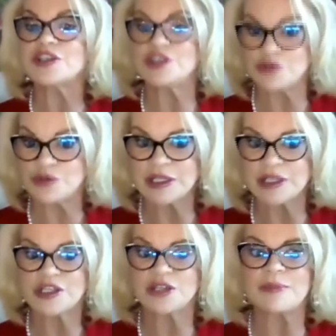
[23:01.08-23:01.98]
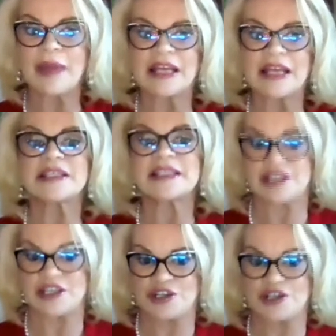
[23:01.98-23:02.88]
use it to make
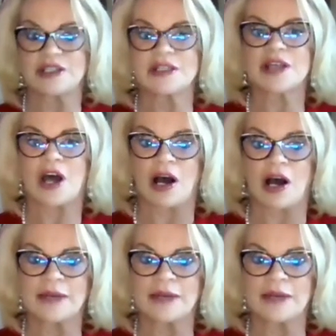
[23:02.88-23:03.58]
decisions on.